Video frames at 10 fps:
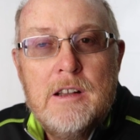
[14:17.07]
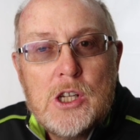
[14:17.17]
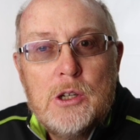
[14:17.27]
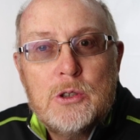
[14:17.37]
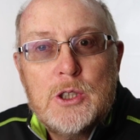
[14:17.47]

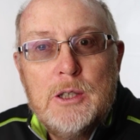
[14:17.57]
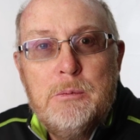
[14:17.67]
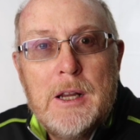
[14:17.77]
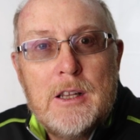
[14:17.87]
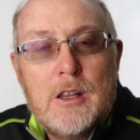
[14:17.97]
So she
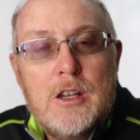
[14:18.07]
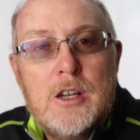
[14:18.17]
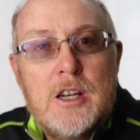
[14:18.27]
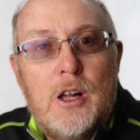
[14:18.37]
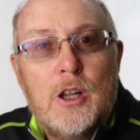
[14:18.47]
made the
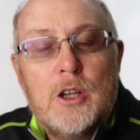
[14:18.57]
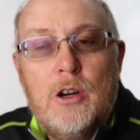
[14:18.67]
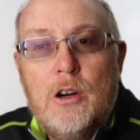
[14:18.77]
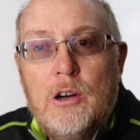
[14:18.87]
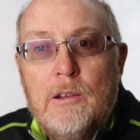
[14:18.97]
$30
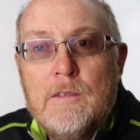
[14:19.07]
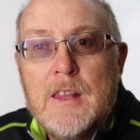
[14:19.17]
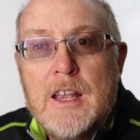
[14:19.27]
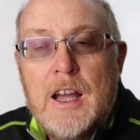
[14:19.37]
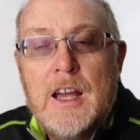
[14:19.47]
call,
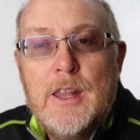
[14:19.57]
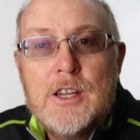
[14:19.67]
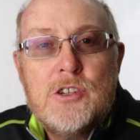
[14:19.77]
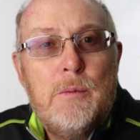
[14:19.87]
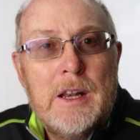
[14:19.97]
and
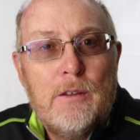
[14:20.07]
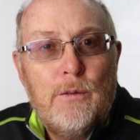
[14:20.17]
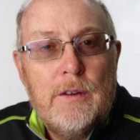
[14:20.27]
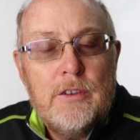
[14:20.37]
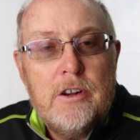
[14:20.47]
then she made the
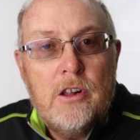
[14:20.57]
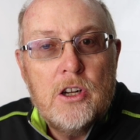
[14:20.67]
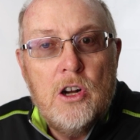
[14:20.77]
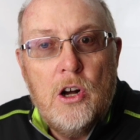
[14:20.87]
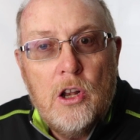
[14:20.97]

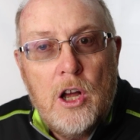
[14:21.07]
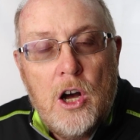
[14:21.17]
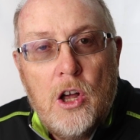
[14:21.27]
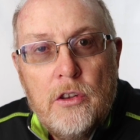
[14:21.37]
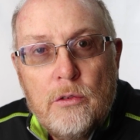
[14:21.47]
$50 call
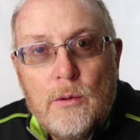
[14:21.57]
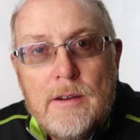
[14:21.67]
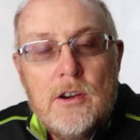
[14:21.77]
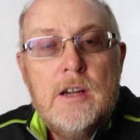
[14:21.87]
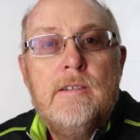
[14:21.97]
on the
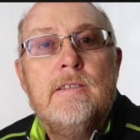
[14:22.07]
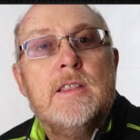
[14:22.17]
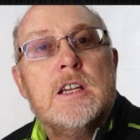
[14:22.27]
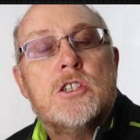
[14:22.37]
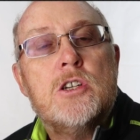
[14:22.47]
river.
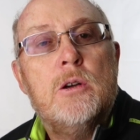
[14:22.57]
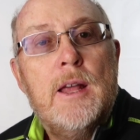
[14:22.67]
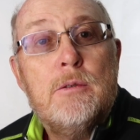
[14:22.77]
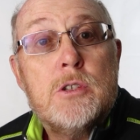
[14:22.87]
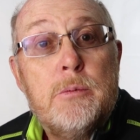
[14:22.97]
So
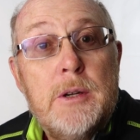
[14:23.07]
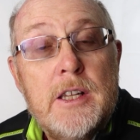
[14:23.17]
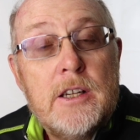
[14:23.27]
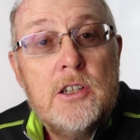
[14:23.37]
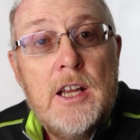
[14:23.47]
that was a
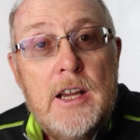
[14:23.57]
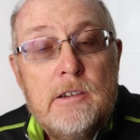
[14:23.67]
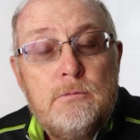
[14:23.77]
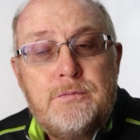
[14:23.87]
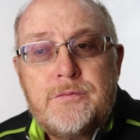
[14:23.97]
really good
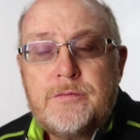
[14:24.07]
hand.